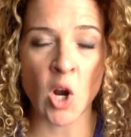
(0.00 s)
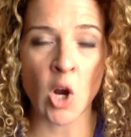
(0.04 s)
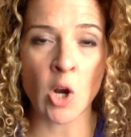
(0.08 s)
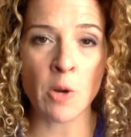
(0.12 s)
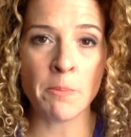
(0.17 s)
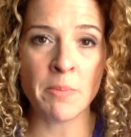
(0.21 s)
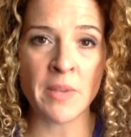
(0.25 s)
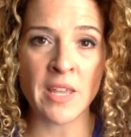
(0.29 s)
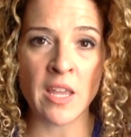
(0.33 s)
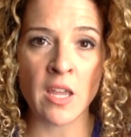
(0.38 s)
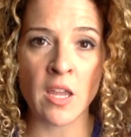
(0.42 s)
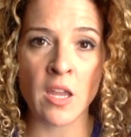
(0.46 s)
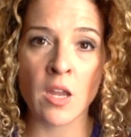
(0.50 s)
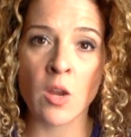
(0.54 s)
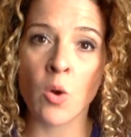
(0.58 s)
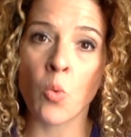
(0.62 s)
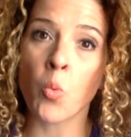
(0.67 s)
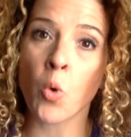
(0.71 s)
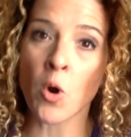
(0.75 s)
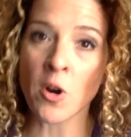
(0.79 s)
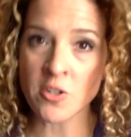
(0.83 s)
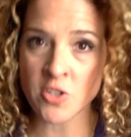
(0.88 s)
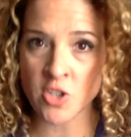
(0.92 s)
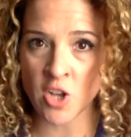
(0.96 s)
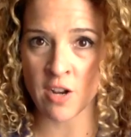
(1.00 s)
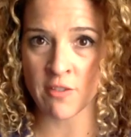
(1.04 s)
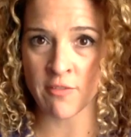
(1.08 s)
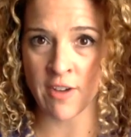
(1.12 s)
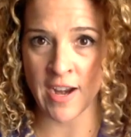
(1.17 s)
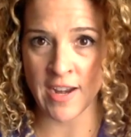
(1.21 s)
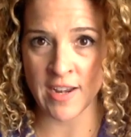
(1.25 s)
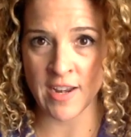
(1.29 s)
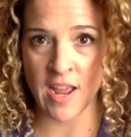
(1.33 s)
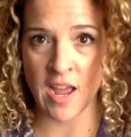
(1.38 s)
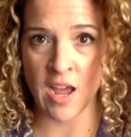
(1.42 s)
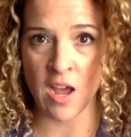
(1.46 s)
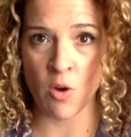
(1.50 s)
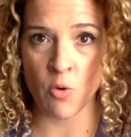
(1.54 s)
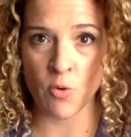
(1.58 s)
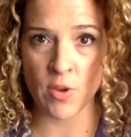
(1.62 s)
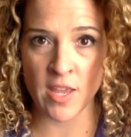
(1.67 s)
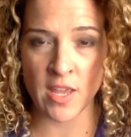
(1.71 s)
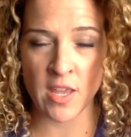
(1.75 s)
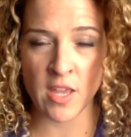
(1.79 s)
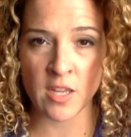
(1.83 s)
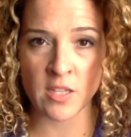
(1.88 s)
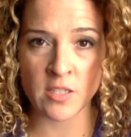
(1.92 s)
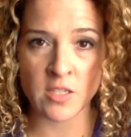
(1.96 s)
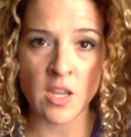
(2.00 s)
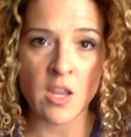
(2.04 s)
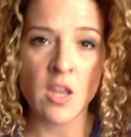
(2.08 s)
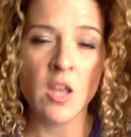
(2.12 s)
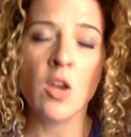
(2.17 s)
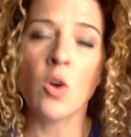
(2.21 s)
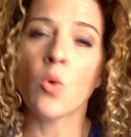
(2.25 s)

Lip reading: are being worked on right now and